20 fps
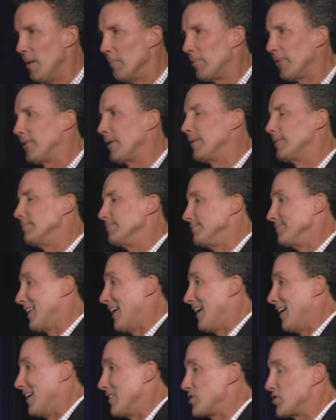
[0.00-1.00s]
But
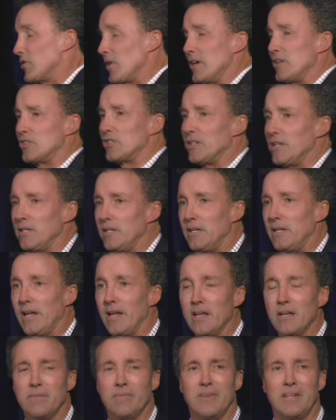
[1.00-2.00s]
strangely, the
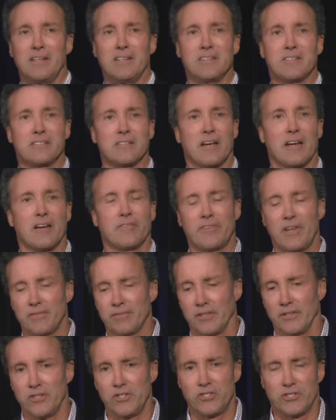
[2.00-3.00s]
enemies of
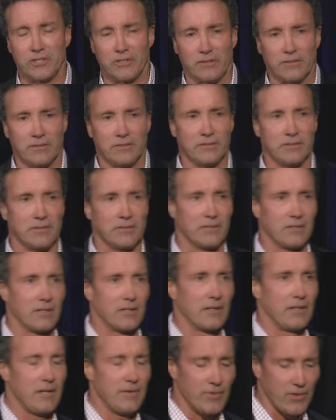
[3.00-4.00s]
evolution,
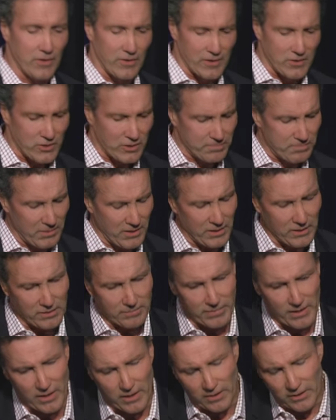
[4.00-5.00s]
even though they speak
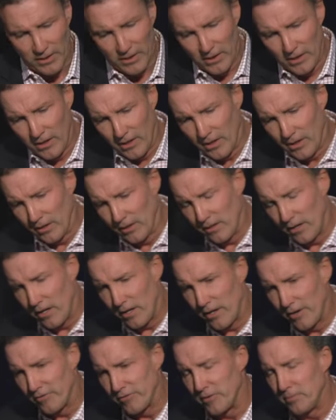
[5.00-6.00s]
about
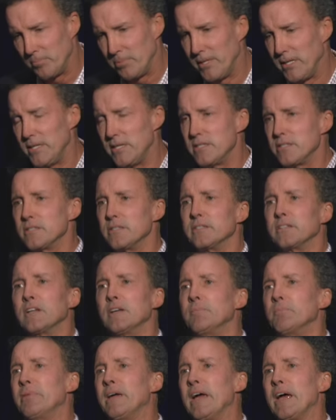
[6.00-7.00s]
love and peace and
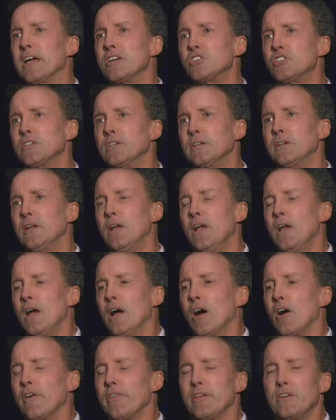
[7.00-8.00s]
compassion,
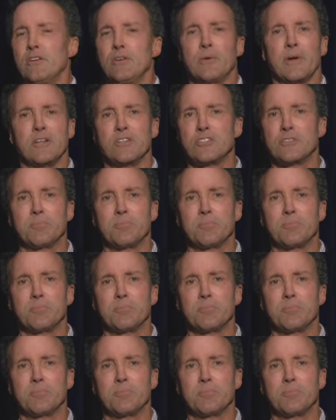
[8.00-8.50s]
are the New Age